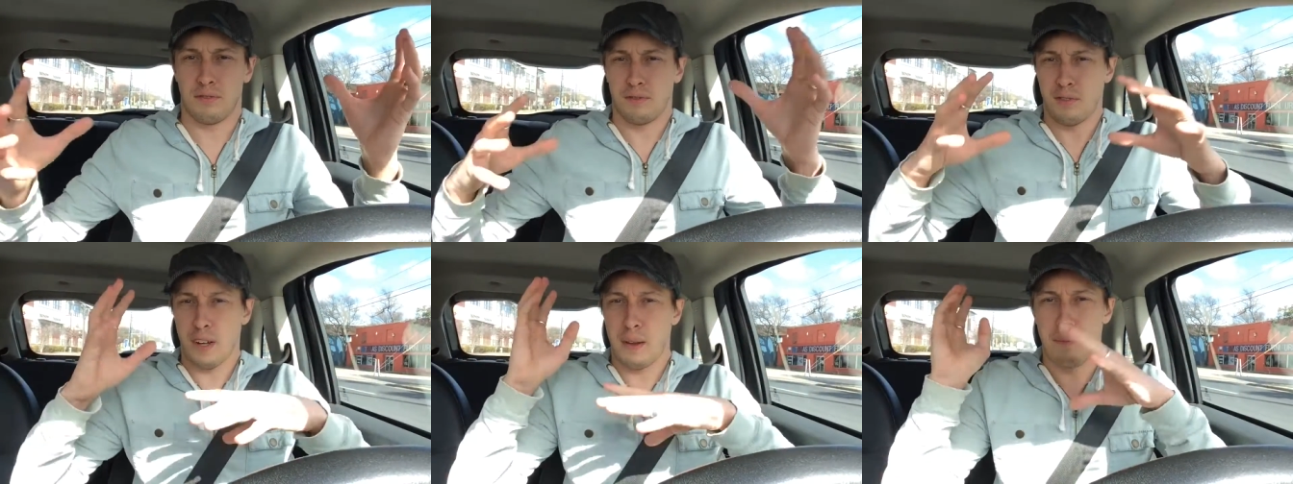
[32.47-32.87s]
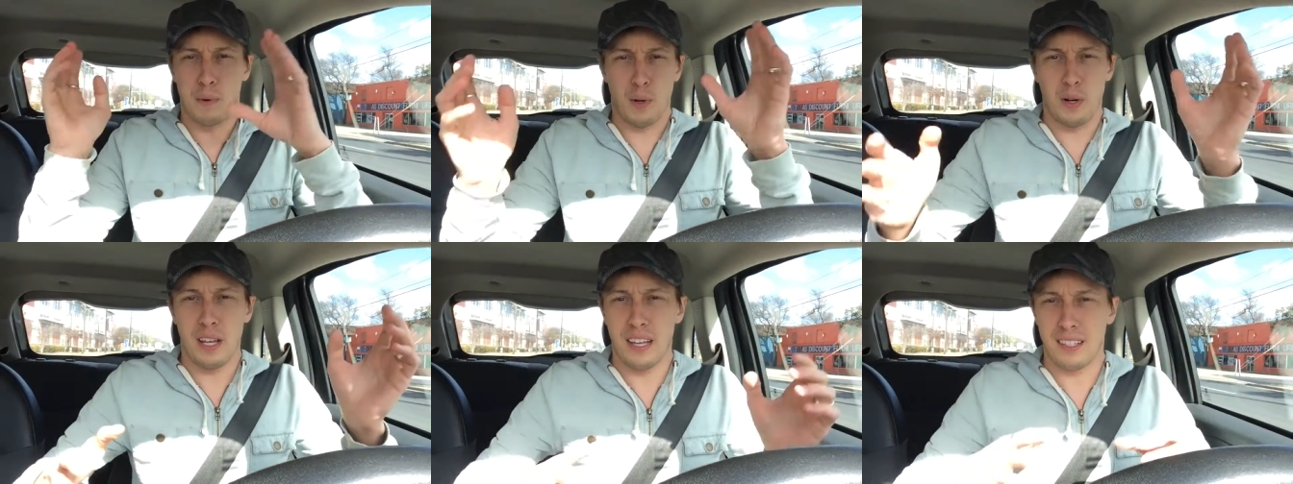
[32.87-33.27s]

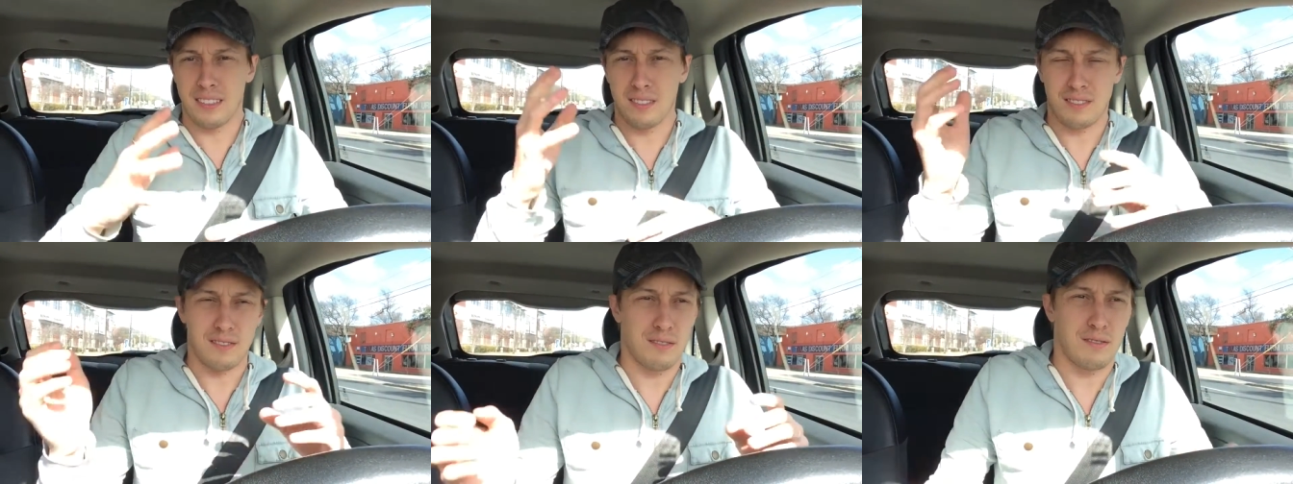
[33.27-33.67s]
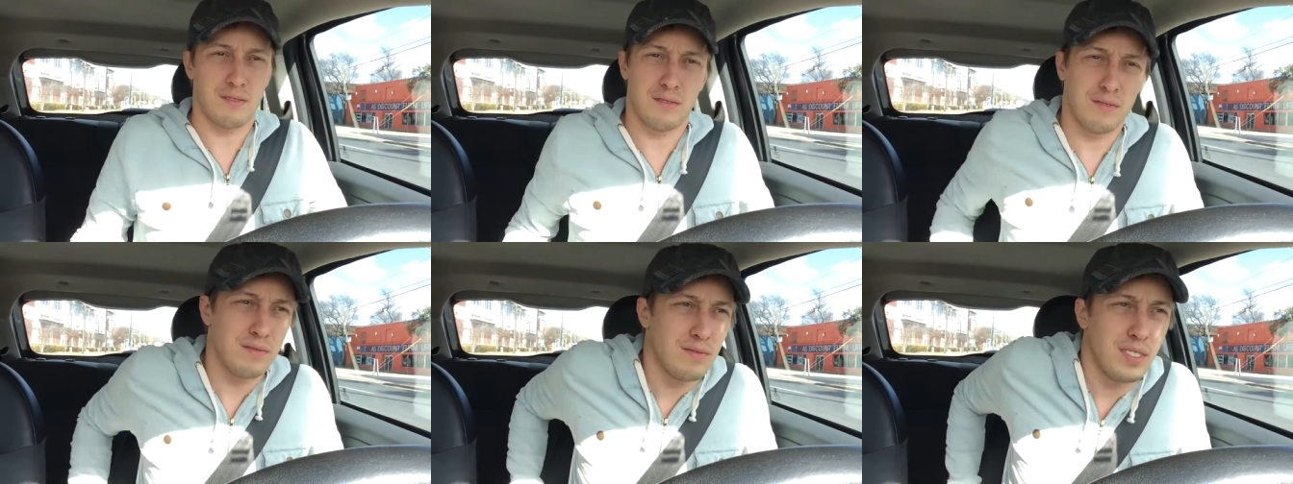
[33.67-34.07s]
rebooting,
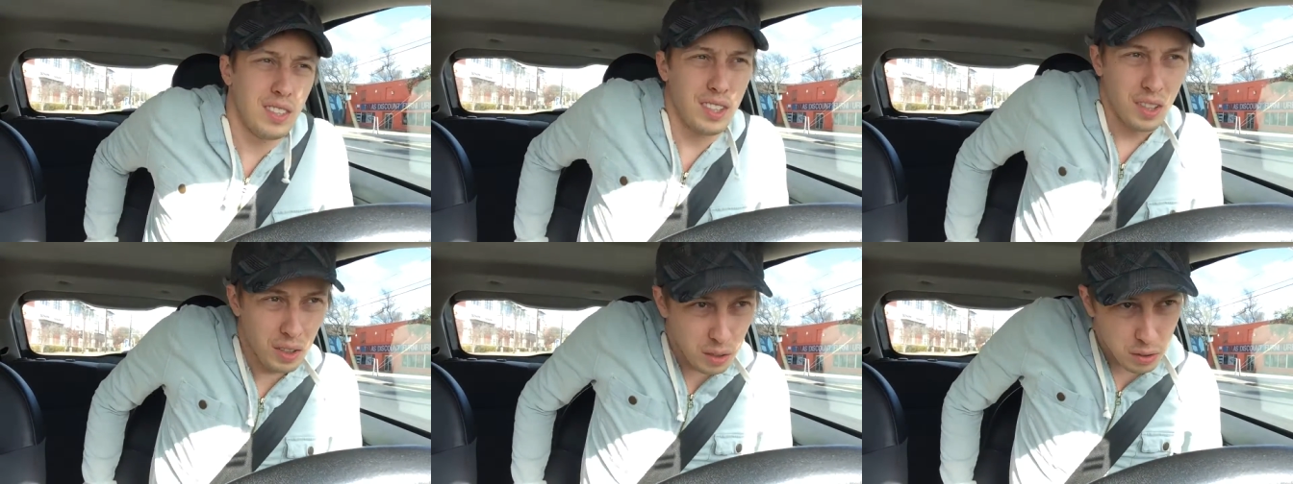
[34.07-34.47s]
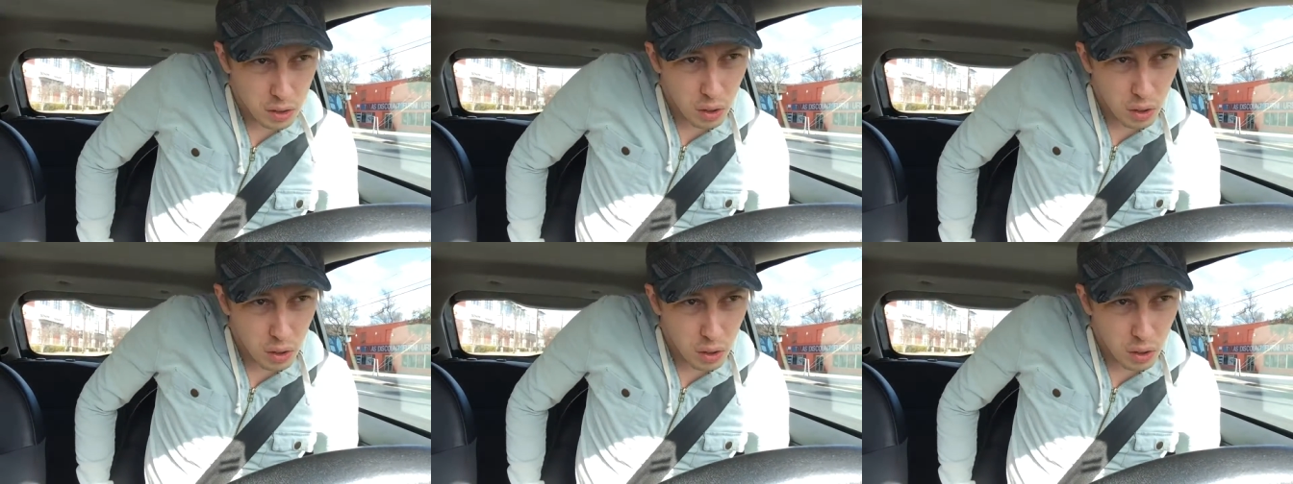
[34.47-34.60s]
you know,